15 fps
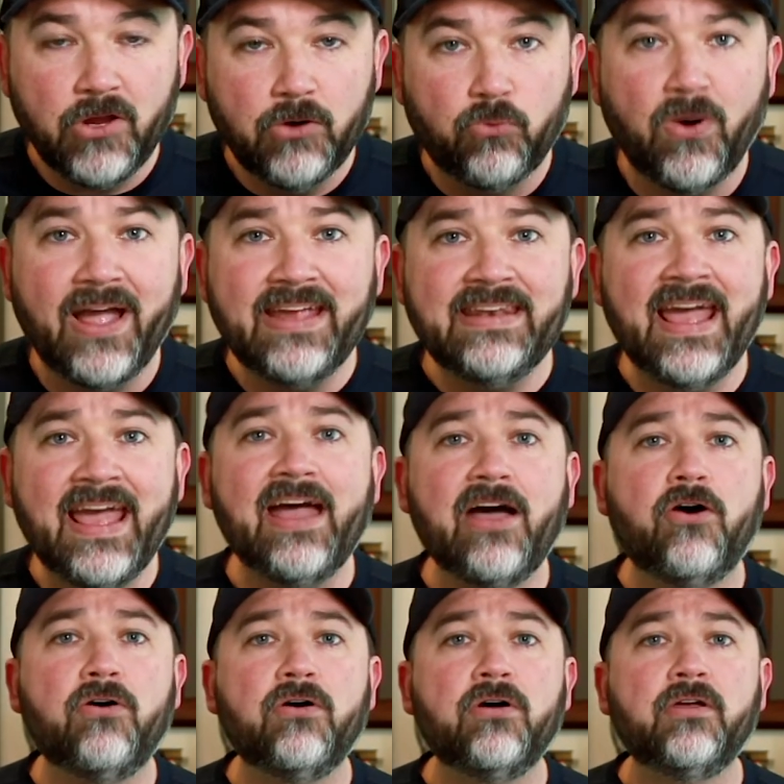Right
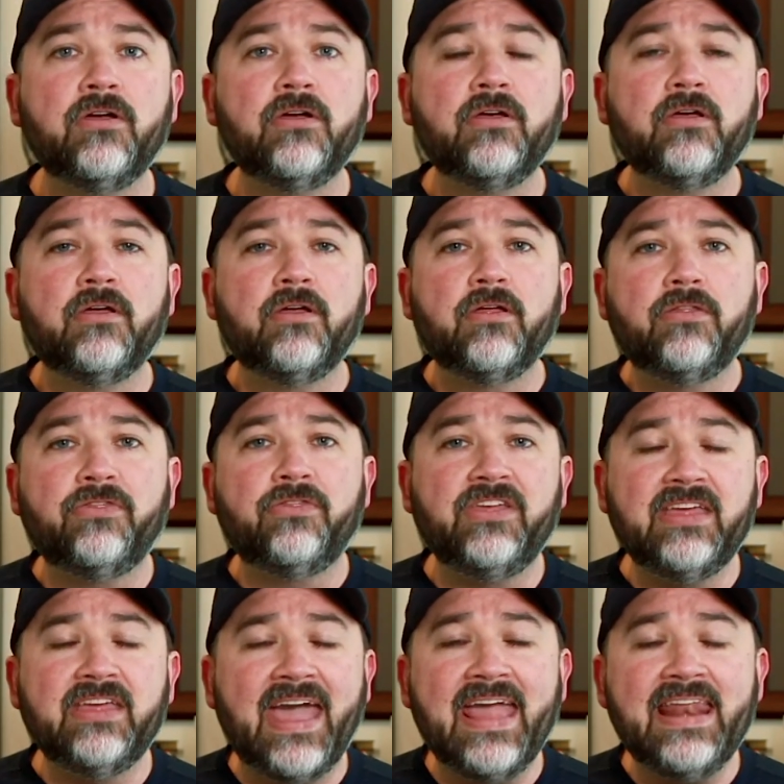now,
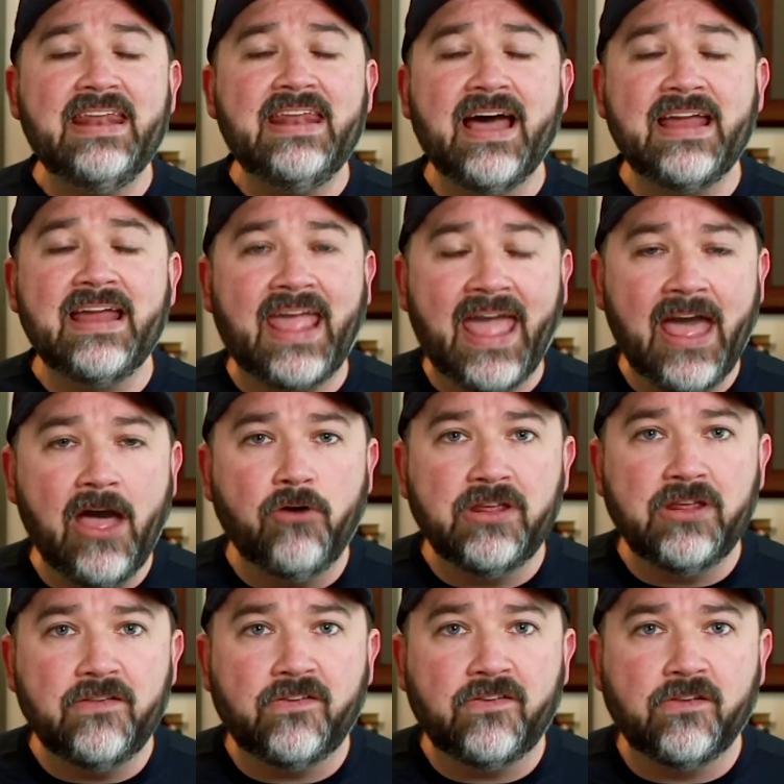the 89
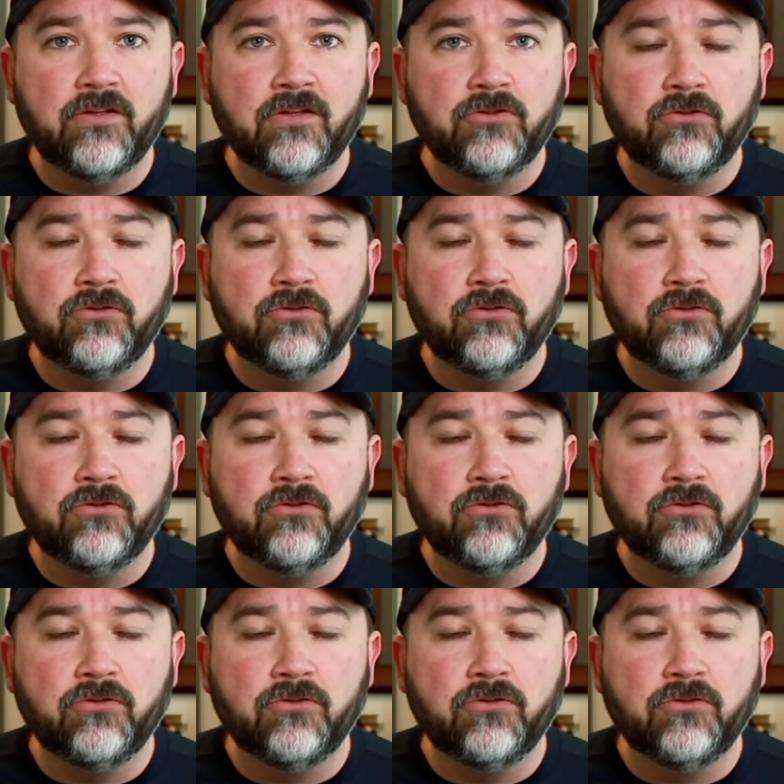counties,